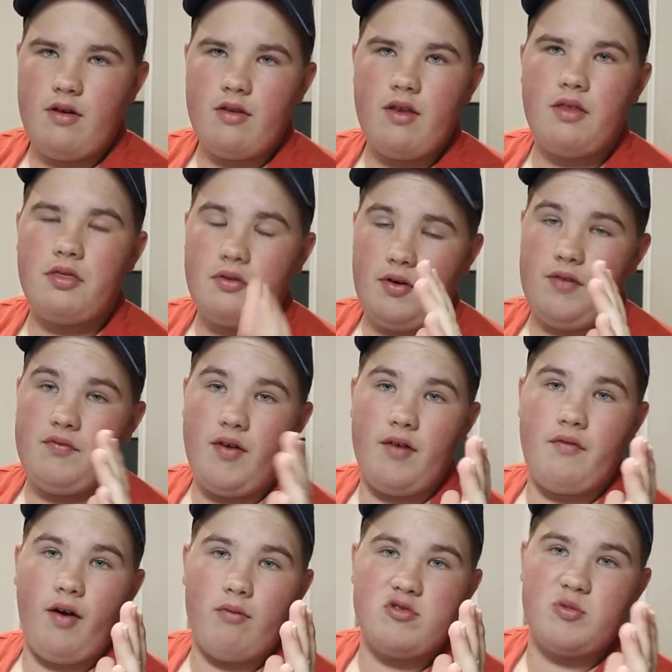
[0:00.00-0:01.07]
the 355
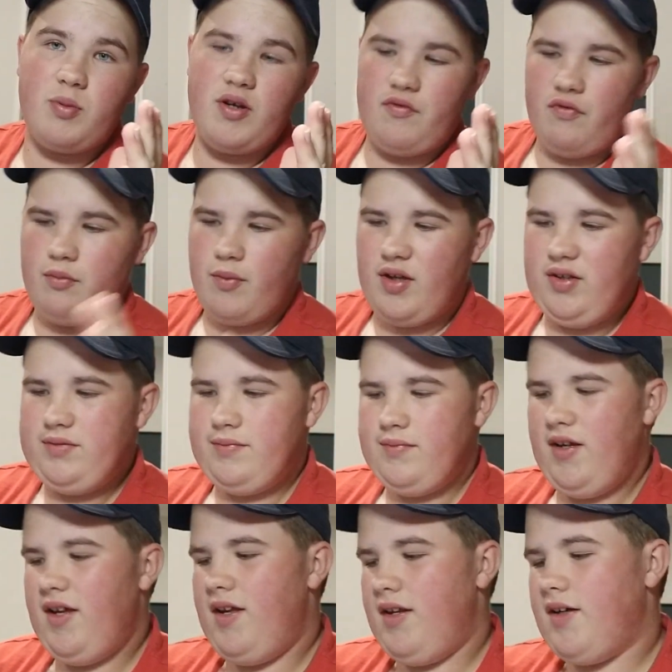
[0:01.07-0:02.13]
was better for me,
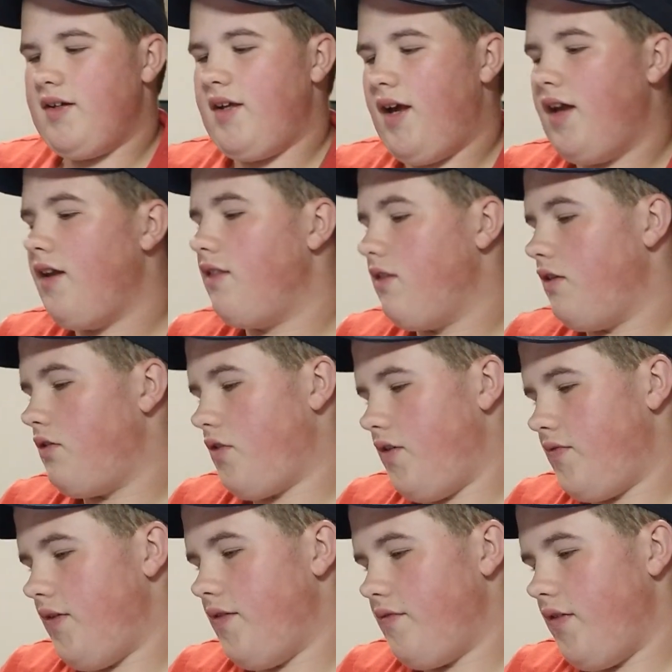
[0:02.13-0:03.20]
and I hated the
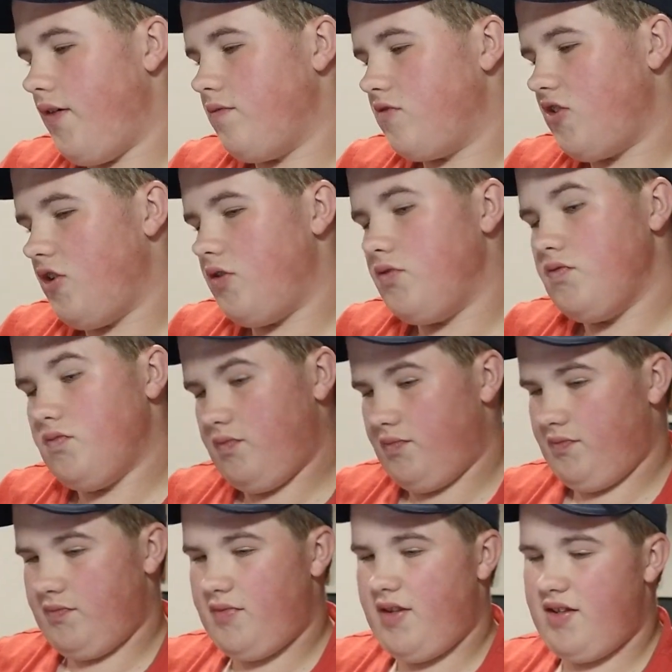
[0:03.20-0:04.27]
355, so
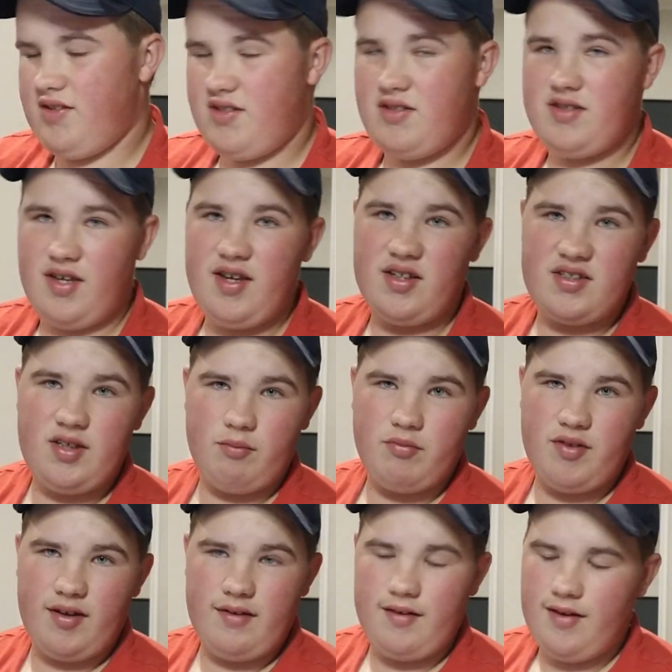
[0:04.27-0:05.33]
that's saying
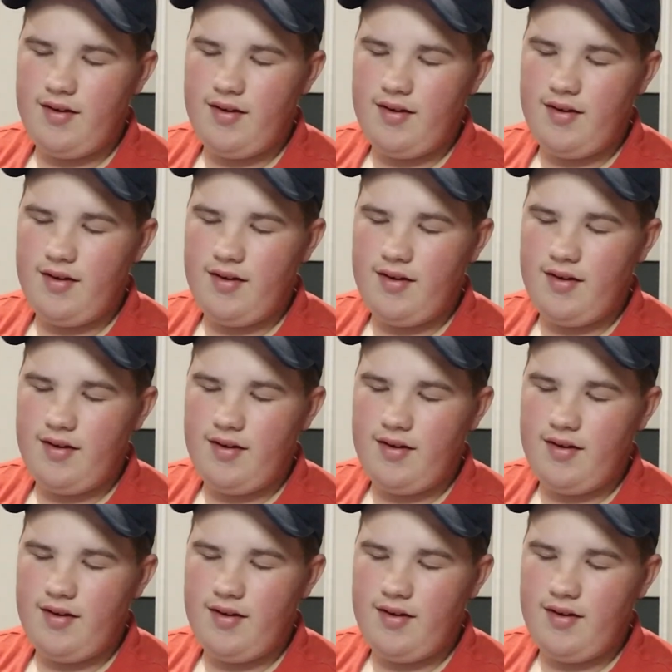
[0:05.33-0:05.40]
something.